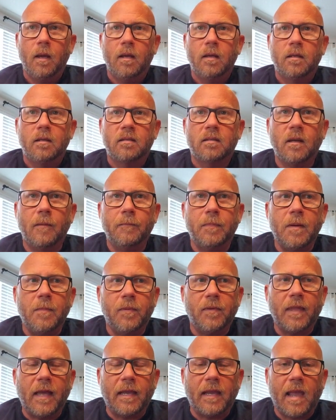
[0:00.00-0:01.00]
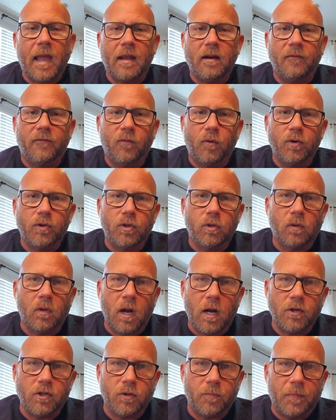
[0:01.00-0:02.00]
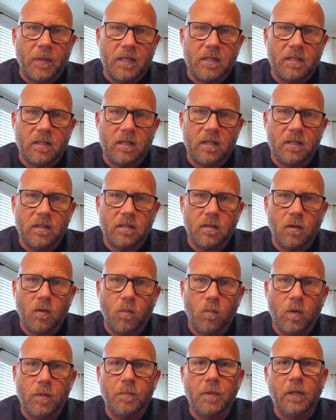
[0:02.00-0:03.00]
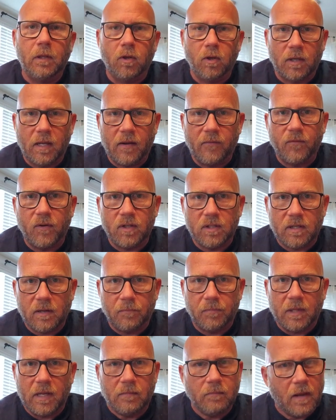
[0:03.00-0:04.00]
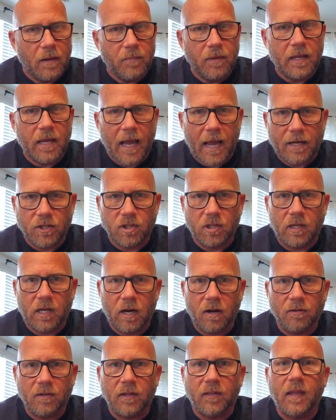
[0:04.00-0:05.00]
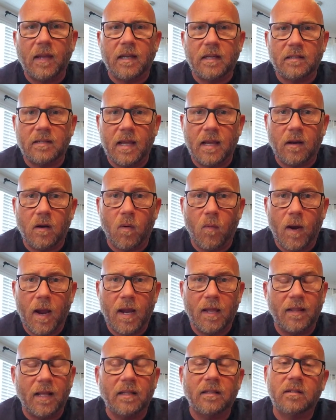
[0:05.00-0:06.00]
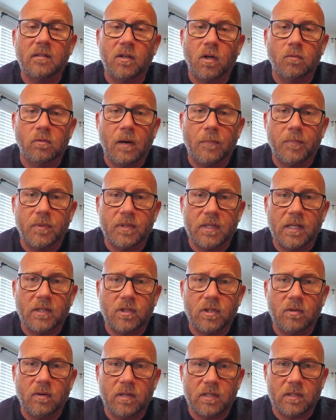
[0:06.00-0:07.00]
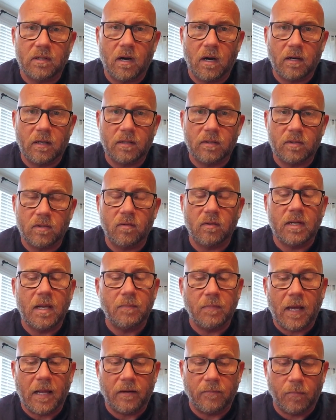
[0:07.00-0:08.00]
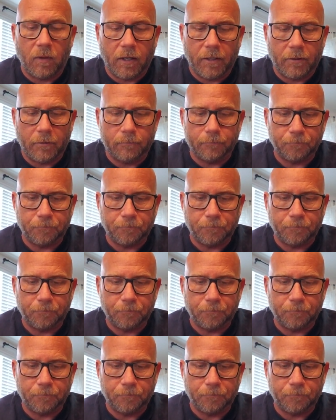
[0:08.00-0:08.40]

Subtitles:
Some people that can't afford your larger pieces would be looking for something, maybe cash and carry, that they can take away that still represents you as an artist. So keep that in mind.